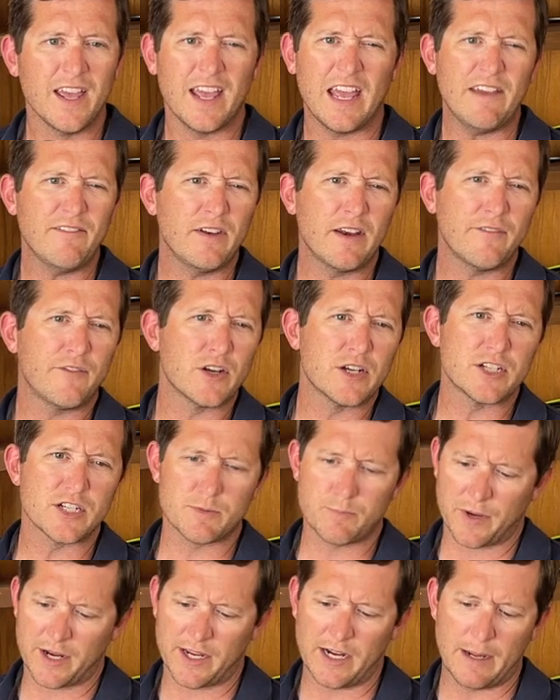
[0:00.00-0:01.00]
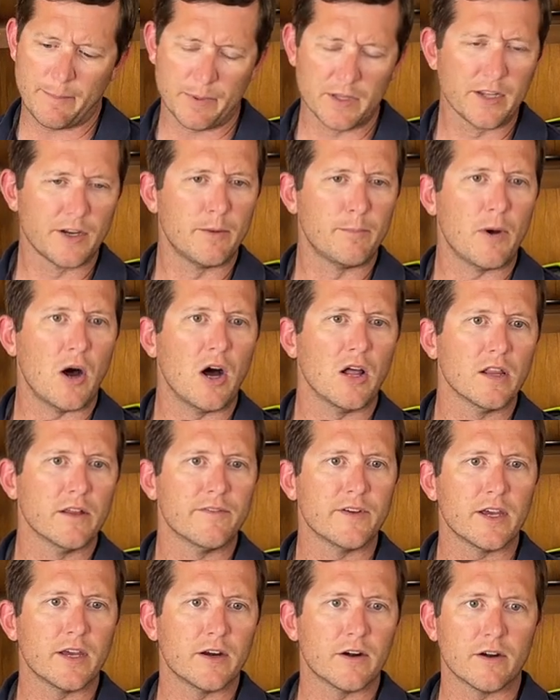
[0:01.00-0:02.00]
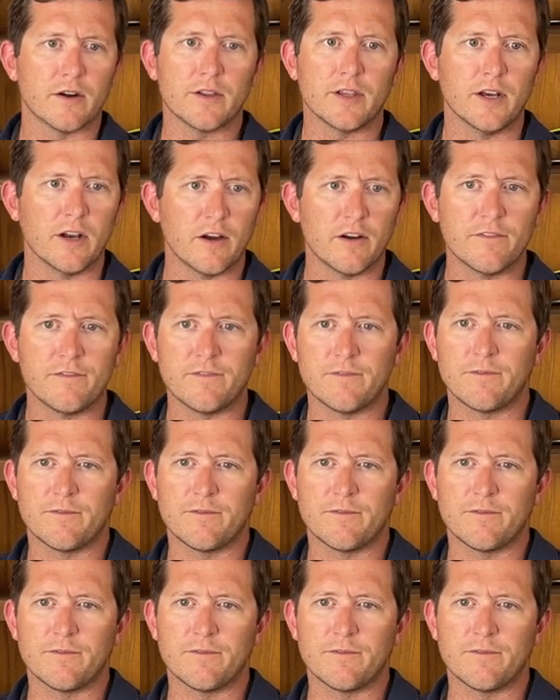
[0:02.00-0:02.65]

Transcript: even if you're just bringing up a little ball of it, or, you know,